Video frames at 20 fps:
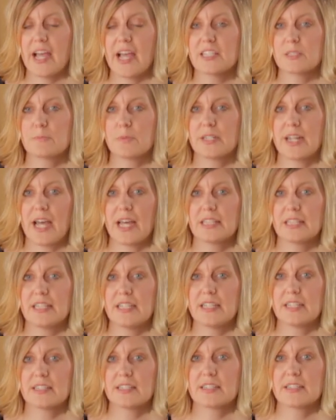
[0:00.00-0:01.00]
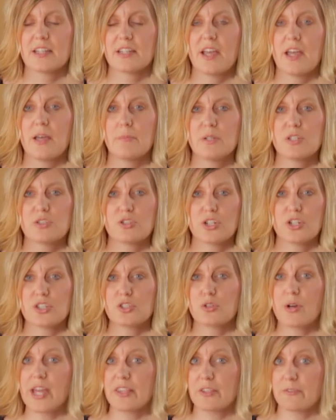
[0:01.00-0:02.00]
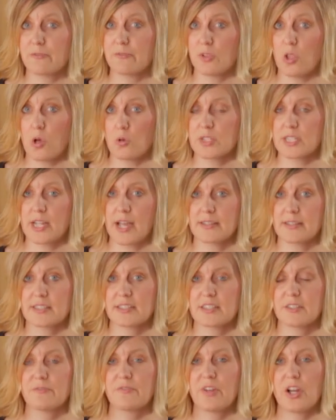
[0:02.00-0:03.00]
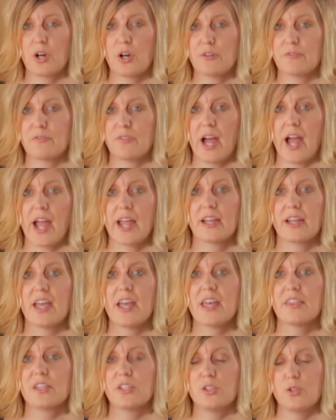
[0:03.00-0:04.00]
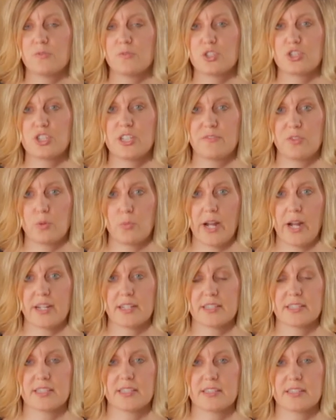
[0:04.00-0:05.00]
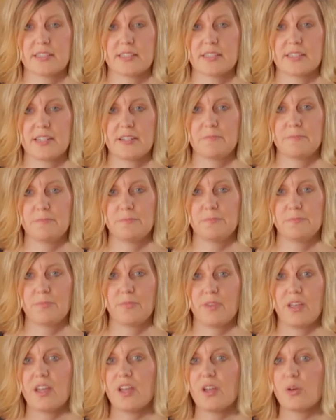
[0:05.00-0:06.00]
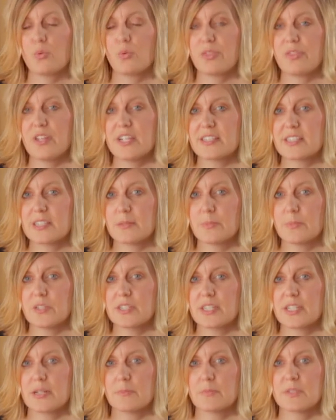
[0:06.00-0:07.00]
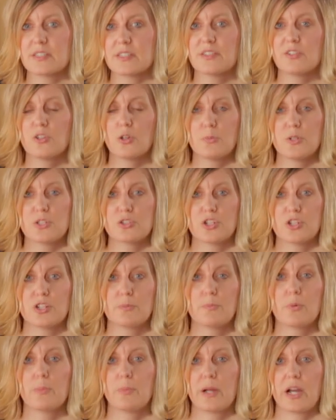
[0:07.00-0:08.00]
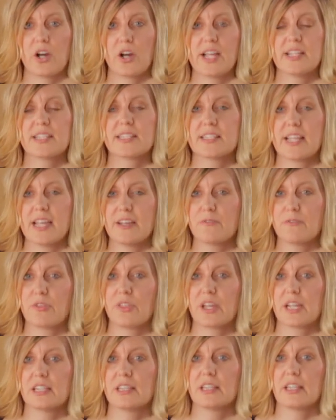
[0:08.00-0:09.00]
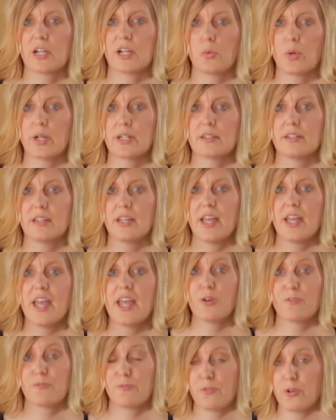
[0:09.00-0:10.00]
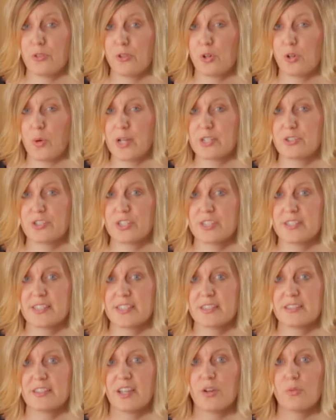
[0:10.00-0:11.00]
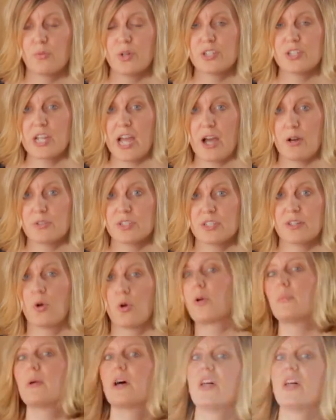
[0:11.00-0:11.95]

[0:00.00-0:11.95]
And last but not least, be sure to try the flow test to verify that you've achieved the right consistency. With these simple tips, you'll be sure to prepare a safe, thickened liquid. If you have further questions, reach out